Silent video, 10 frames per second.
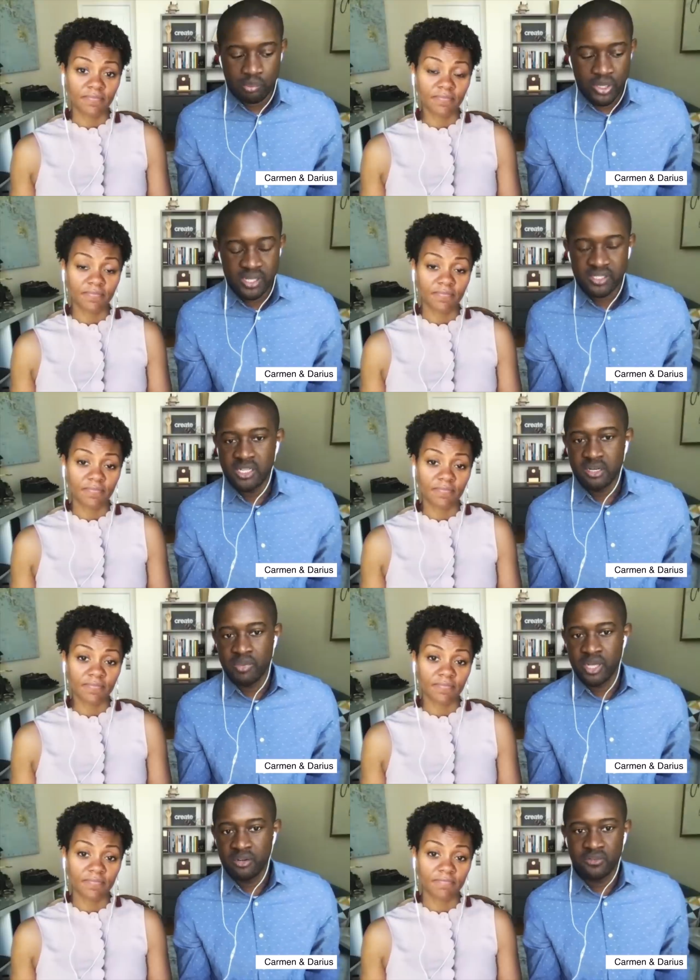Speaker 1: put us in a
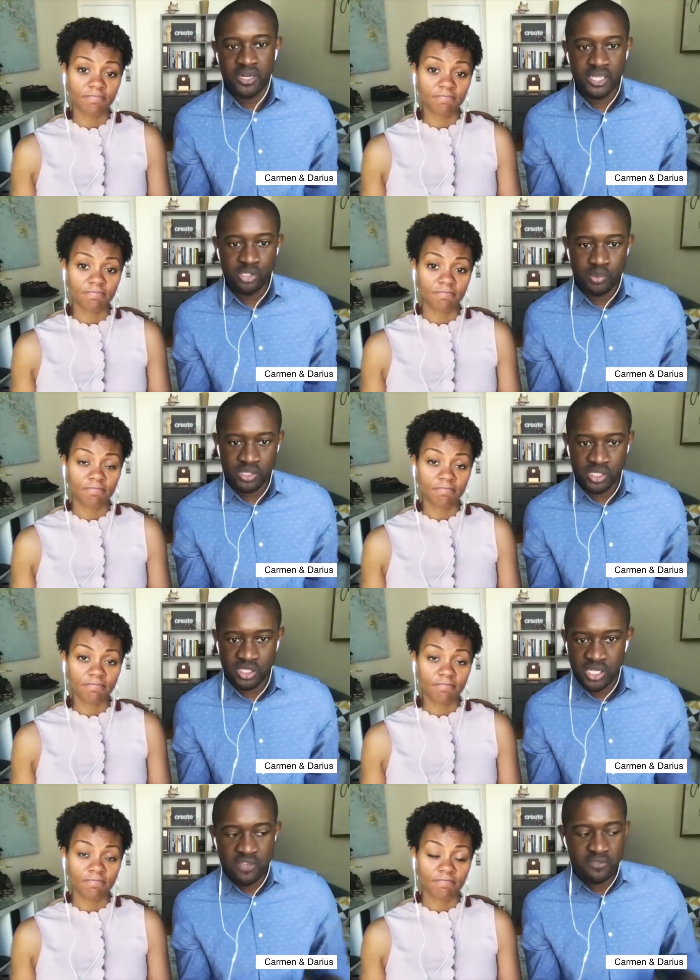better financial position
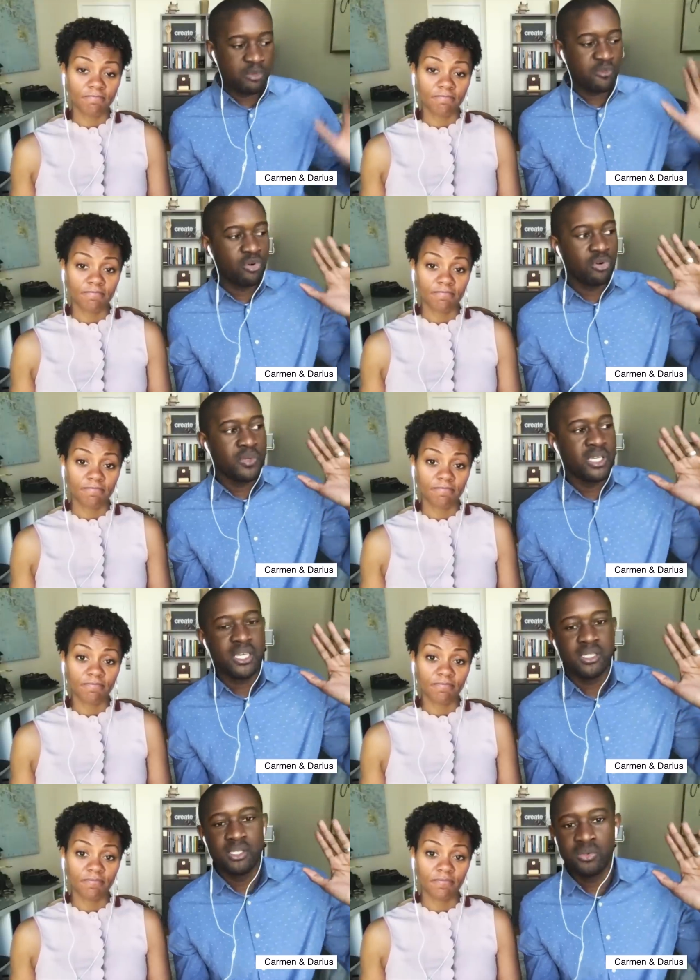even before we
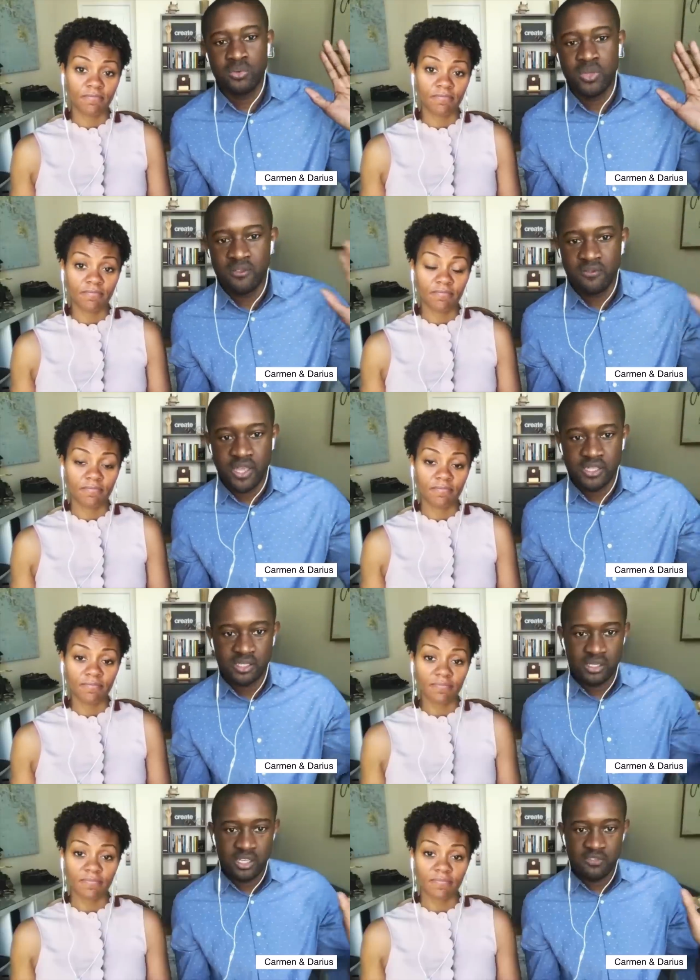get to
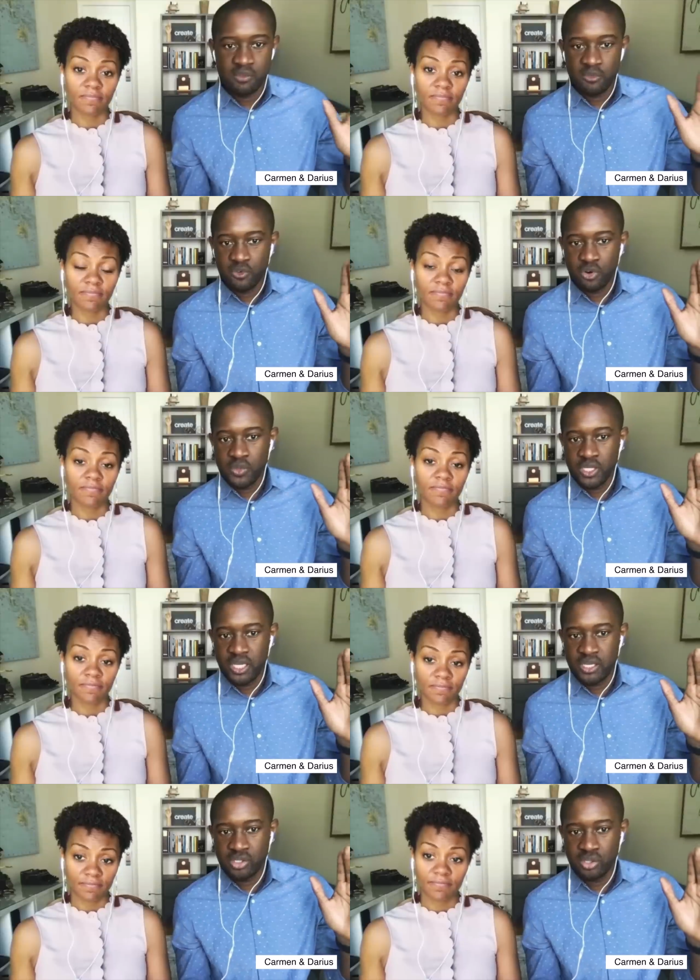investing, even before we
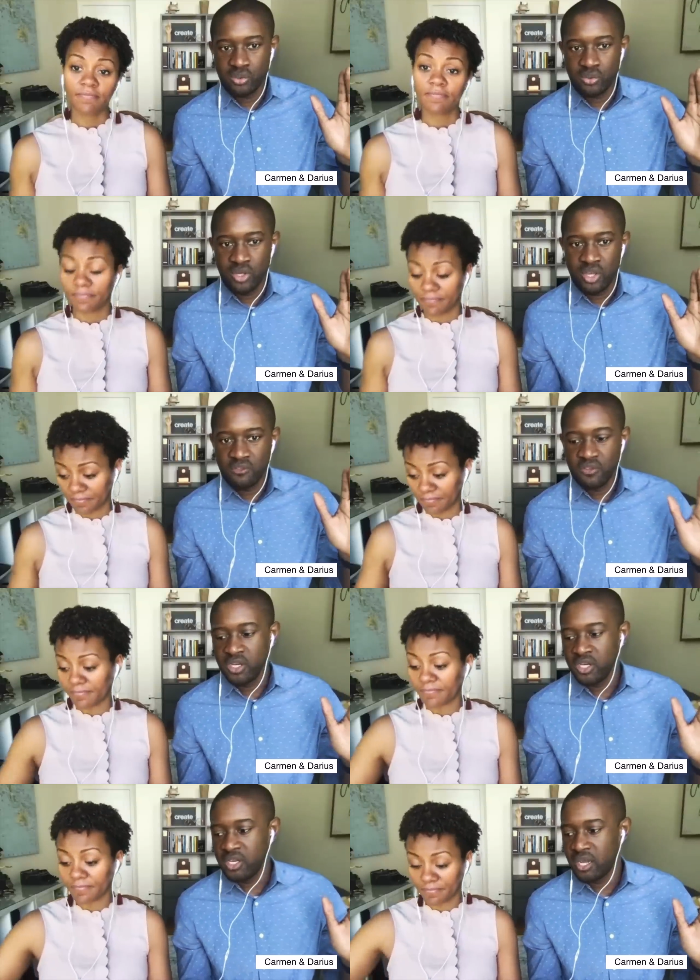get to
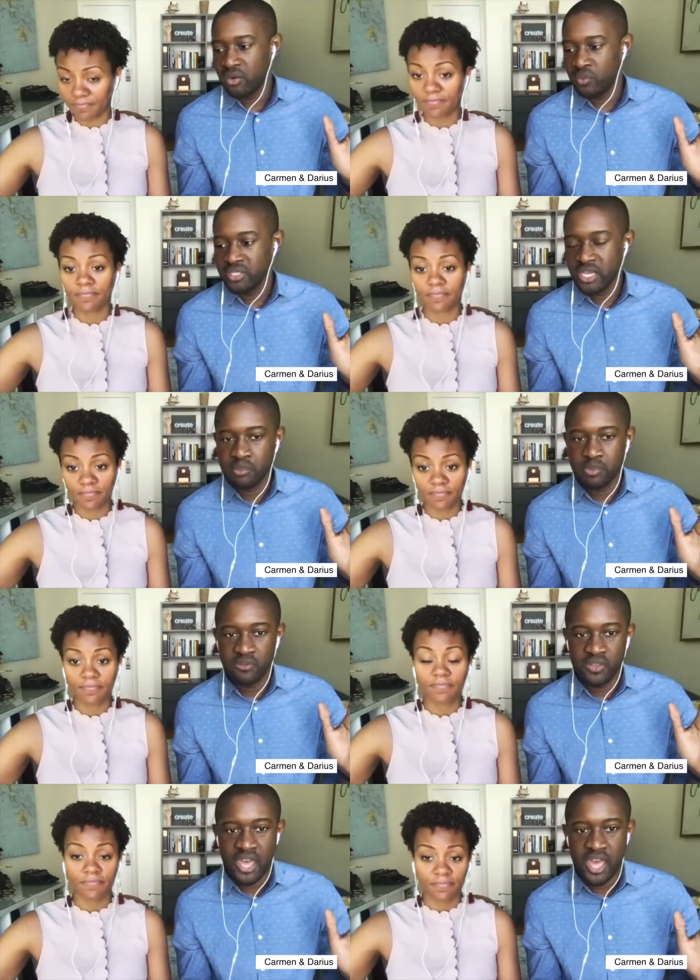figuring out what type of
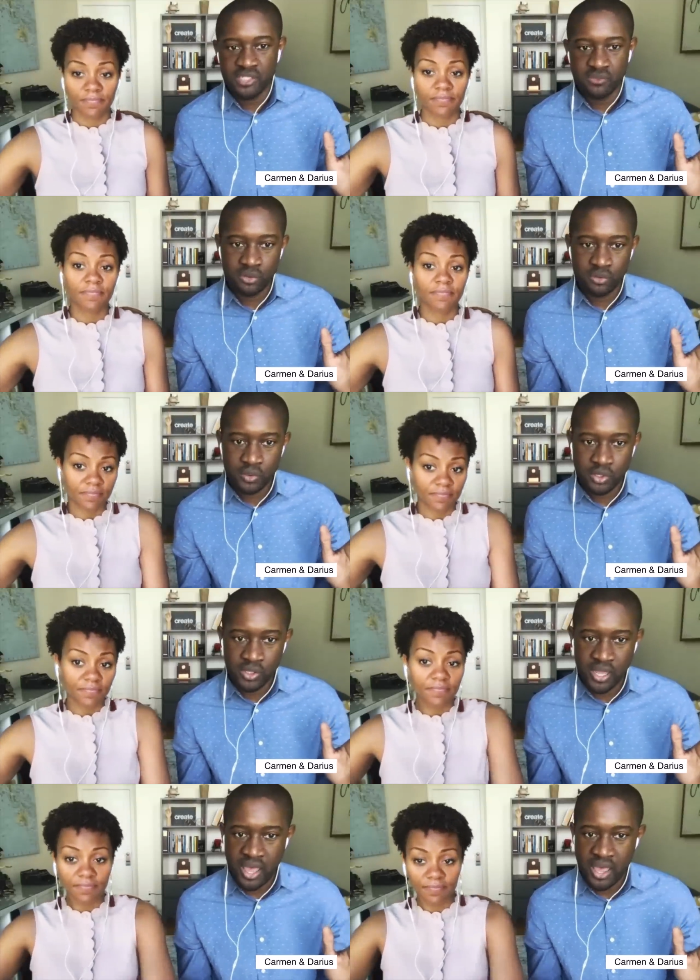cash flow we're going
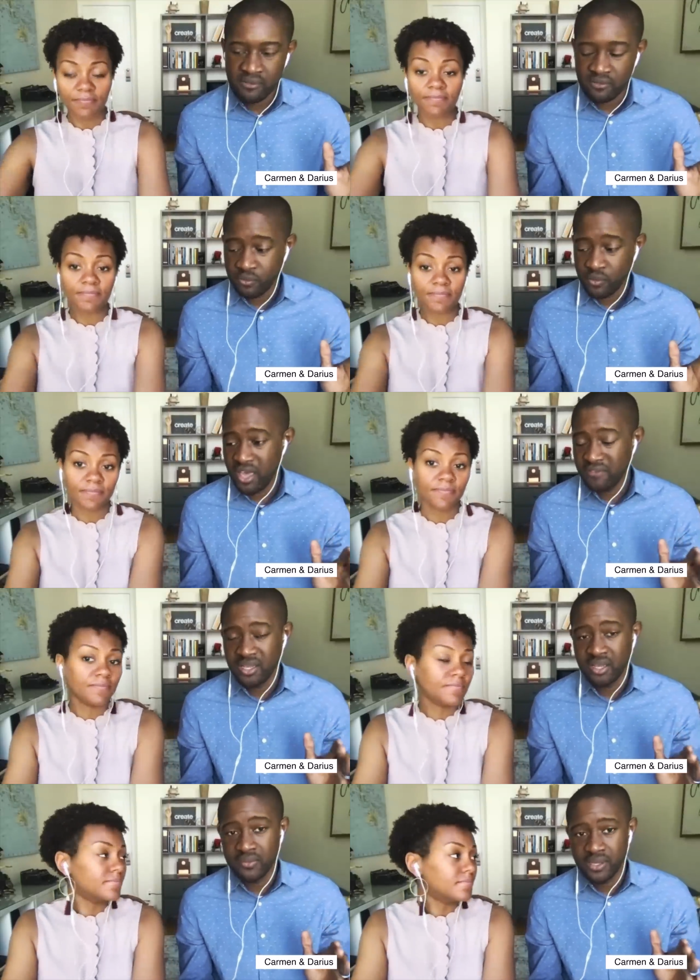to have. If we have an
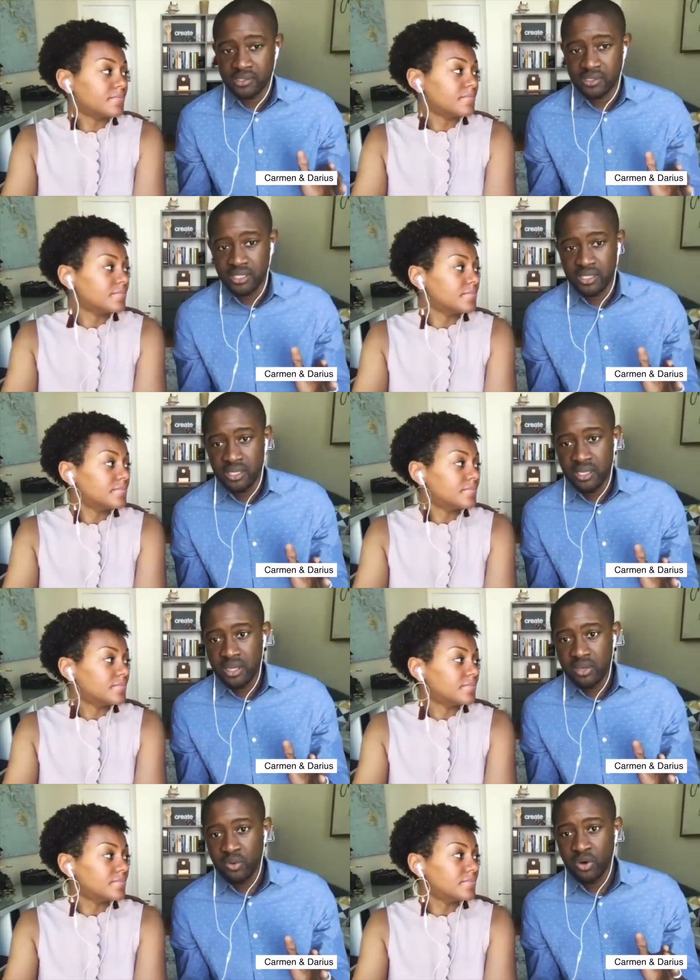LLC
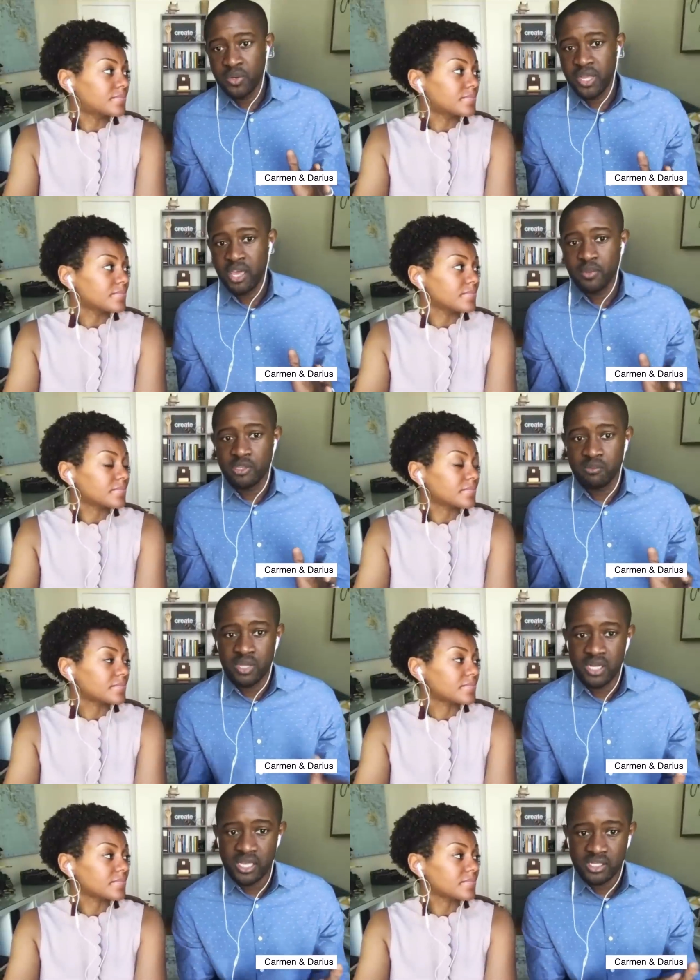where we're able to
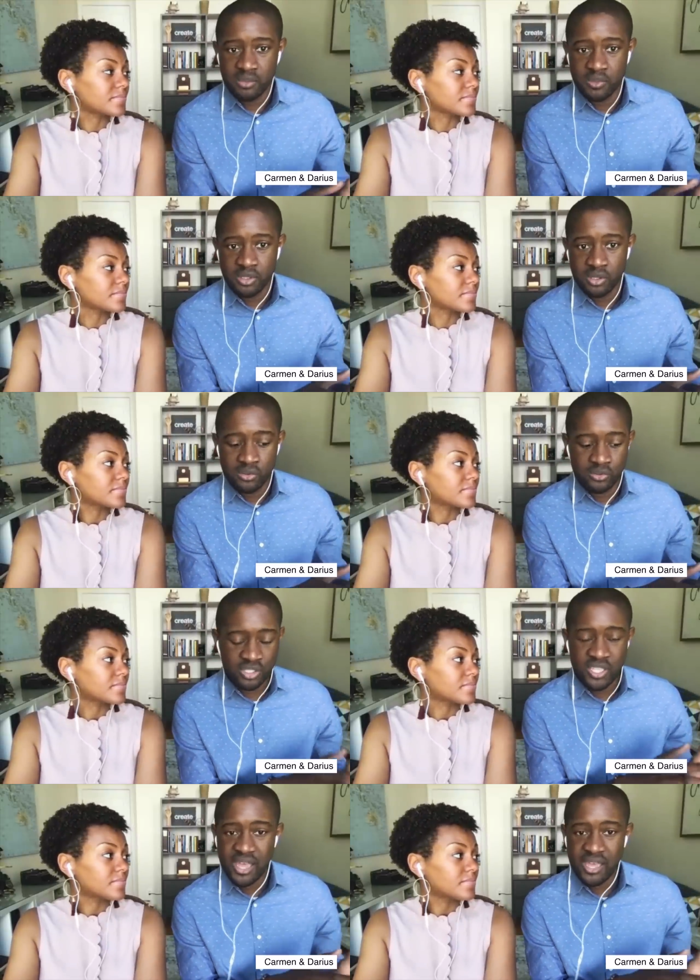mitigate some of those
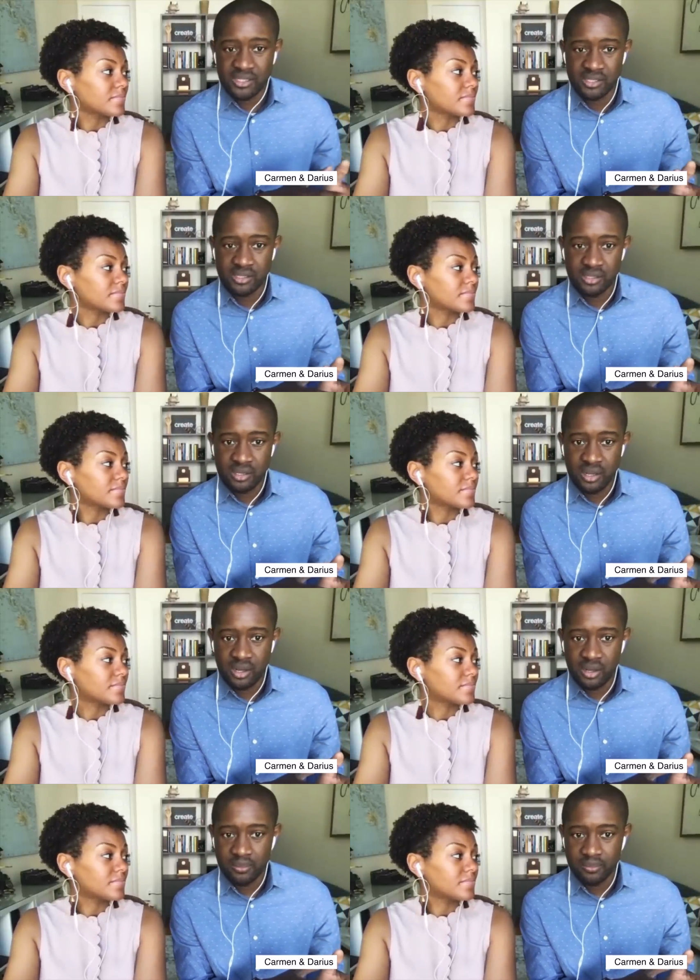tax
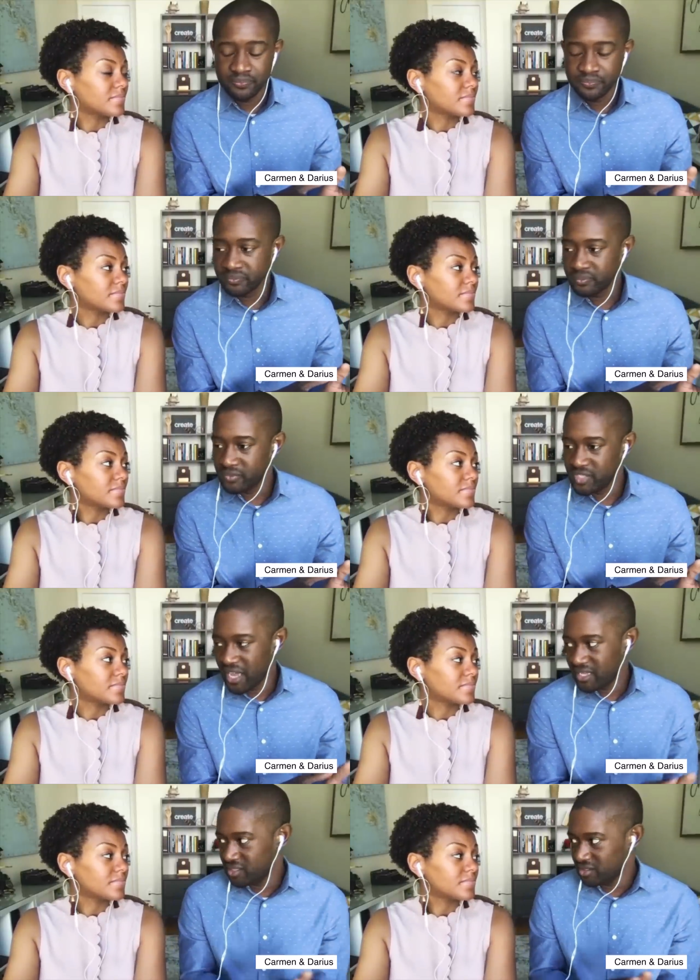um,
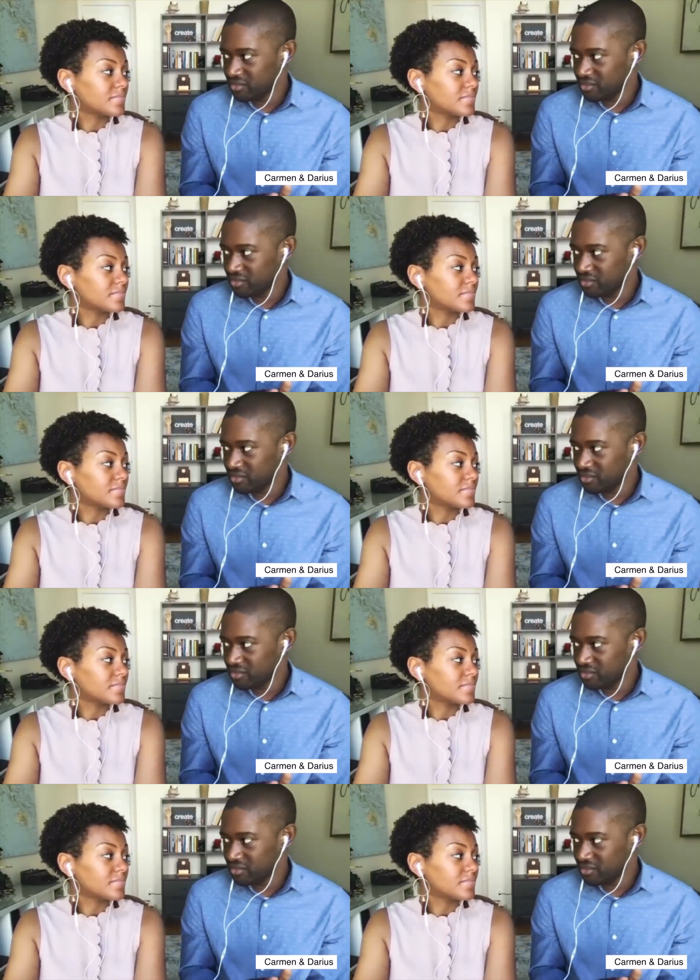tax